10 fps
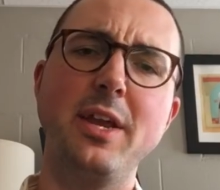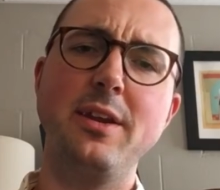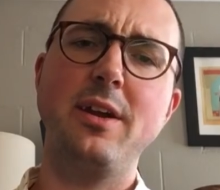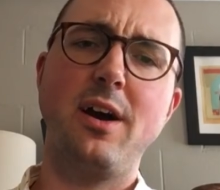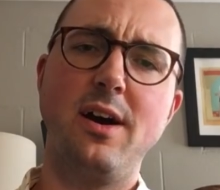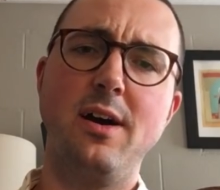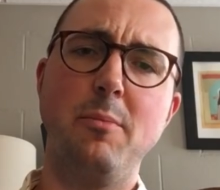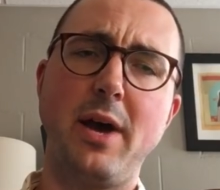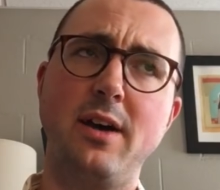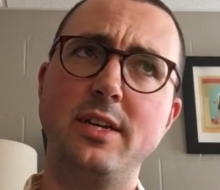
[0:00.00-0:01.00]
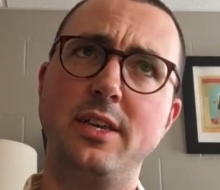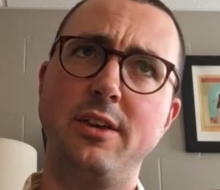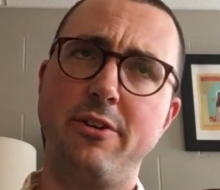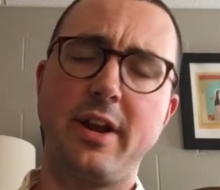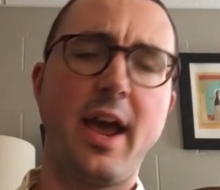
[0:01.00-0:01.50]
I made it
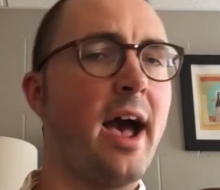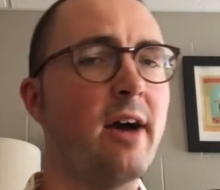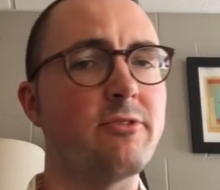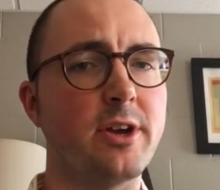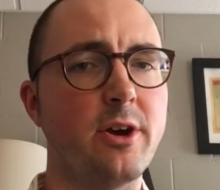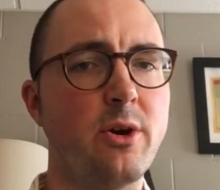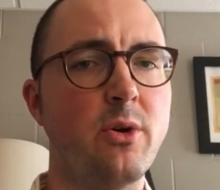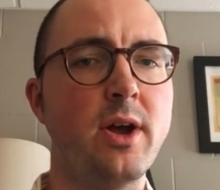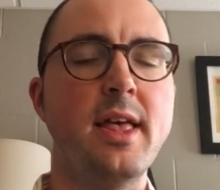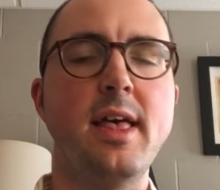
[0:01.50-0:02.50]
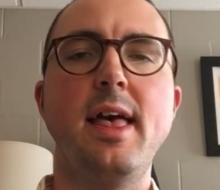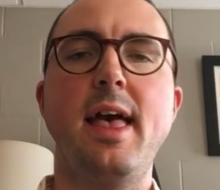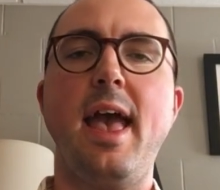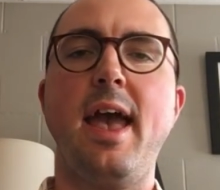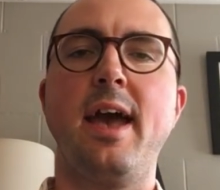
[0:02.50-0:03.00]
about 1.5 years ago,
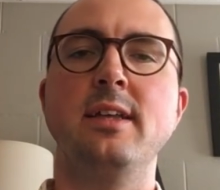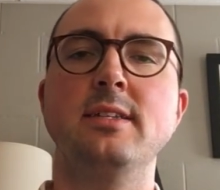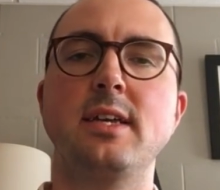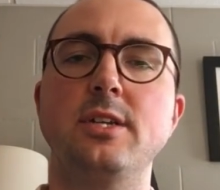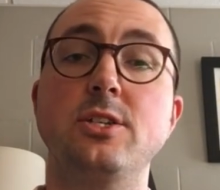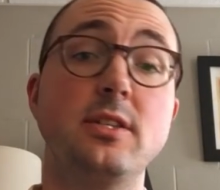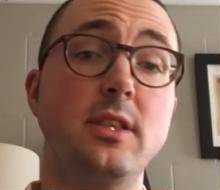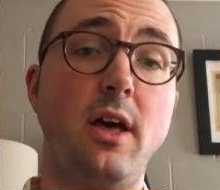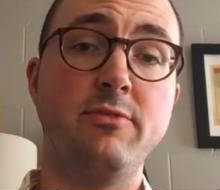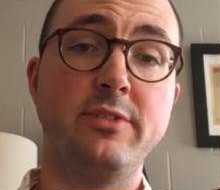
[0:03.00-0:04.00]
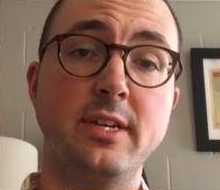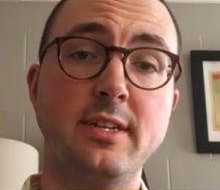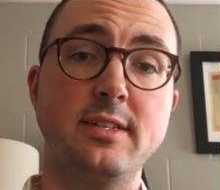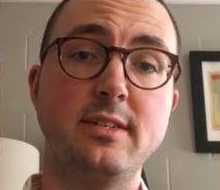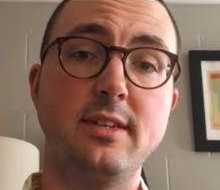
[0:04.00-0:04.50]
and I just
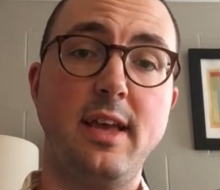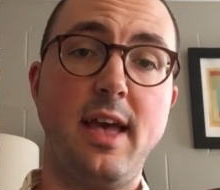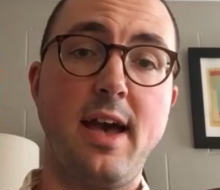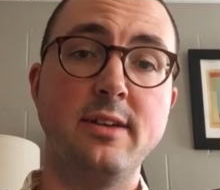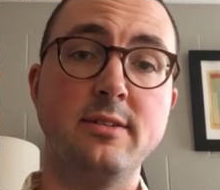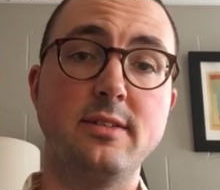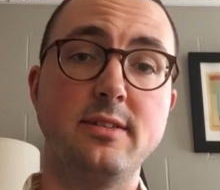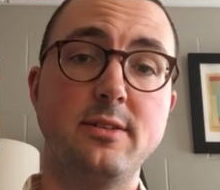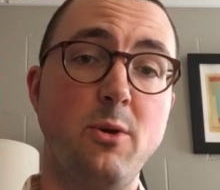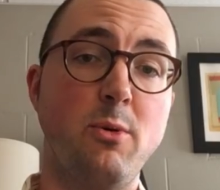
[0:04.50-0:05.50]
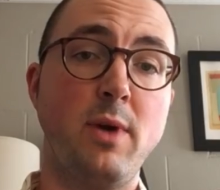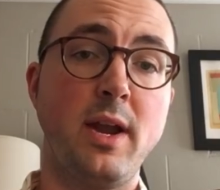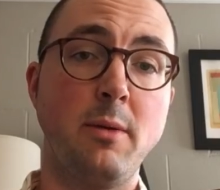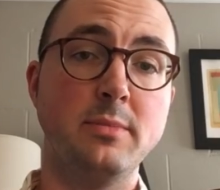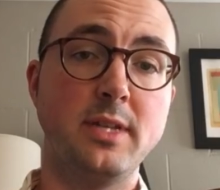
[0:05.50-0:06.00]
loved it. And so
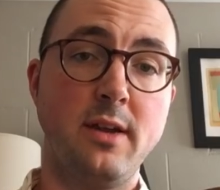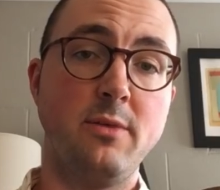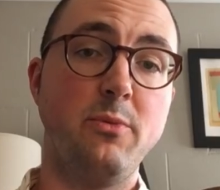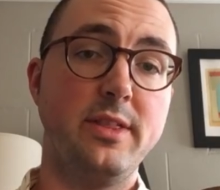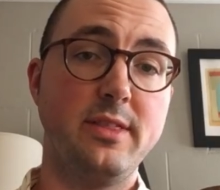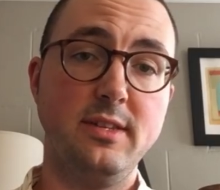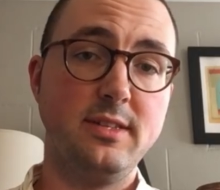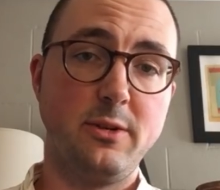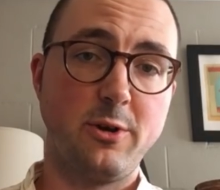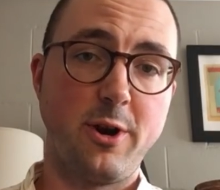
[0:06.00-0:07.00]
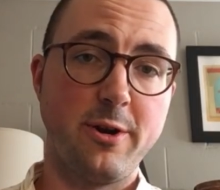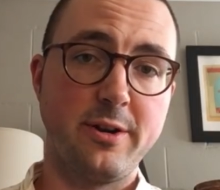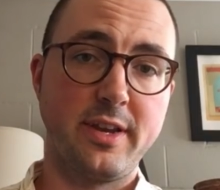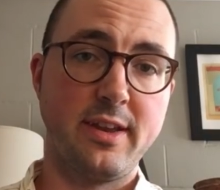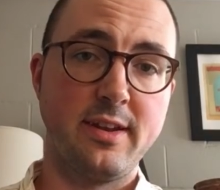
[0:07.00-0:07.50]
when I'm done with this little
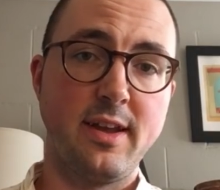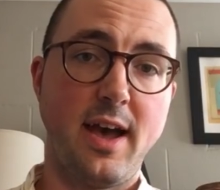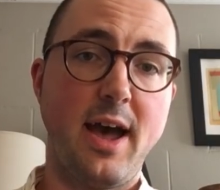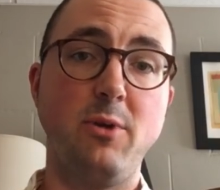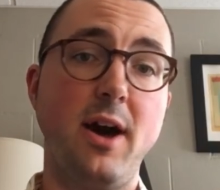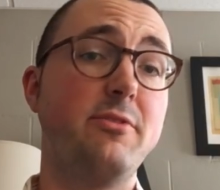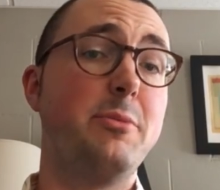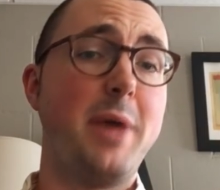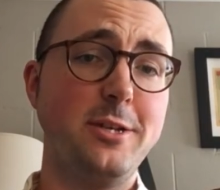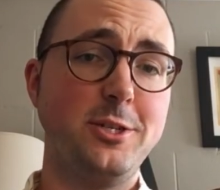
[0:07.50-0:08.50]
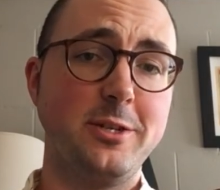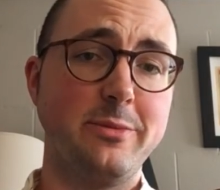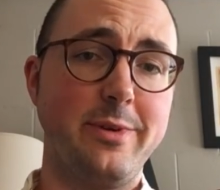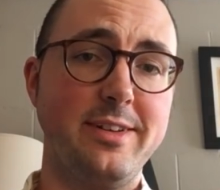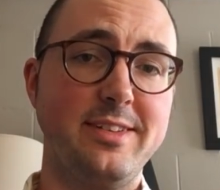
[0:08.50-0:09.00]
cardigan, I will have a
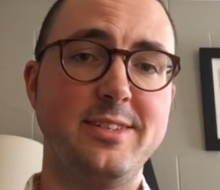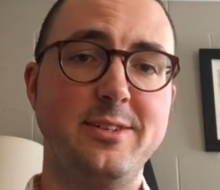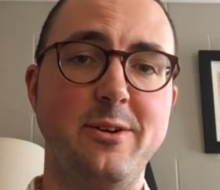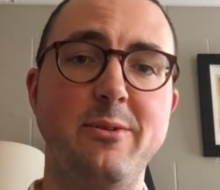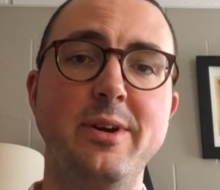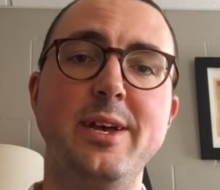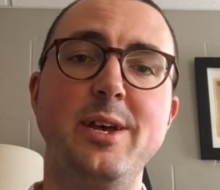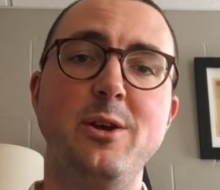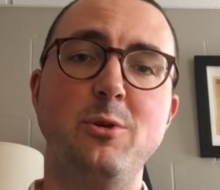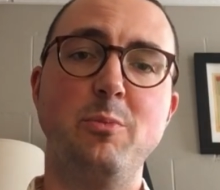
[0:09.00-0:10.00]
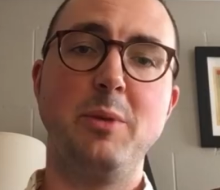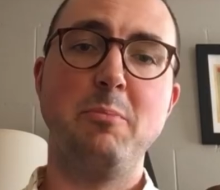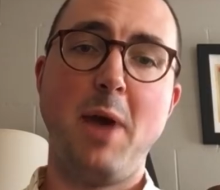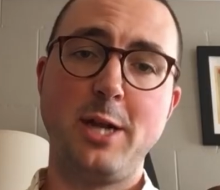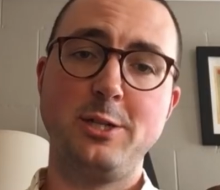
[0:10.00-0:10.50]
matching one. So
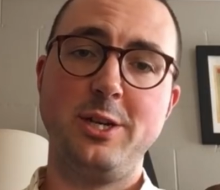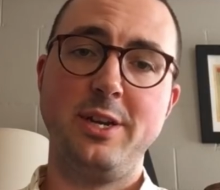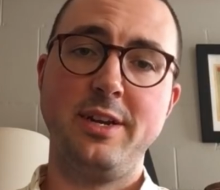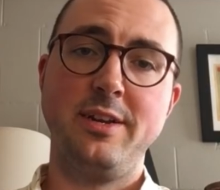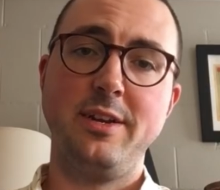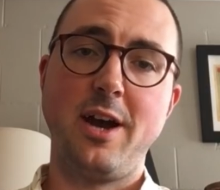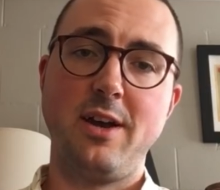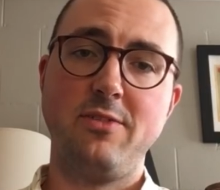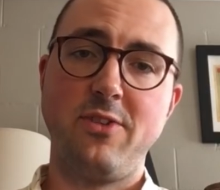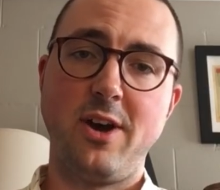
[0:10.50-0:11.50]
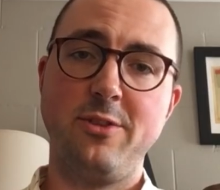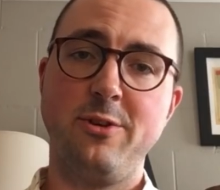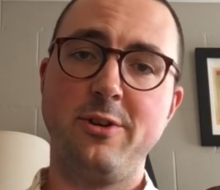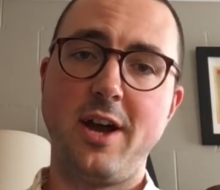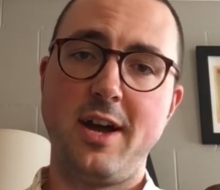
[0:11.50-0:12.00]
it'll be matching
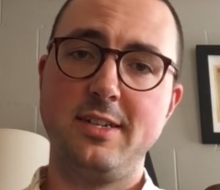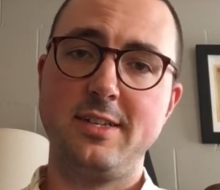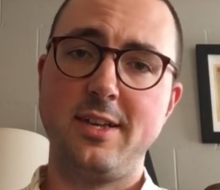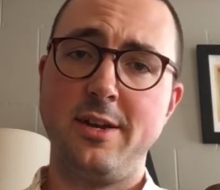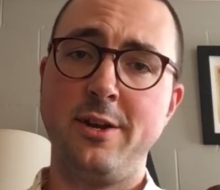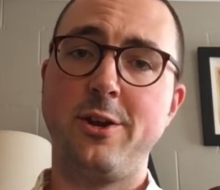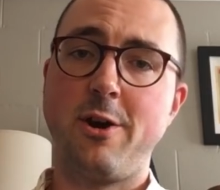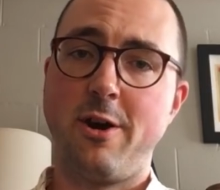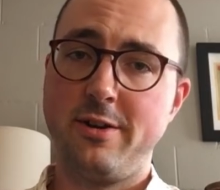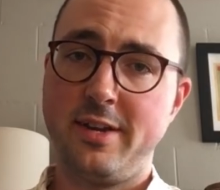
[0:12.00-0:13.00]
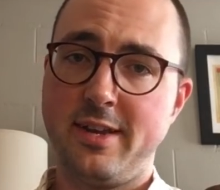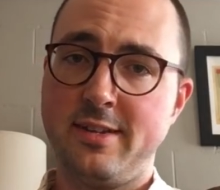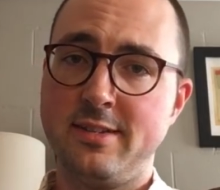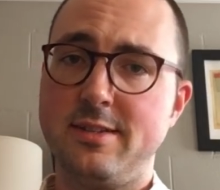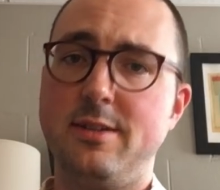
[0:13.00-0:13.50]
godfather, godson
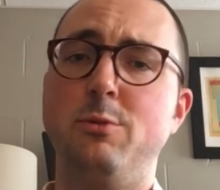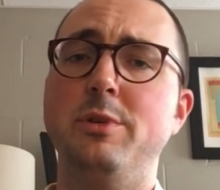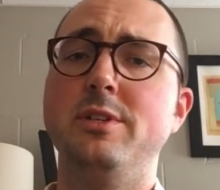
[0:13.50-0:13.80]
cardigans.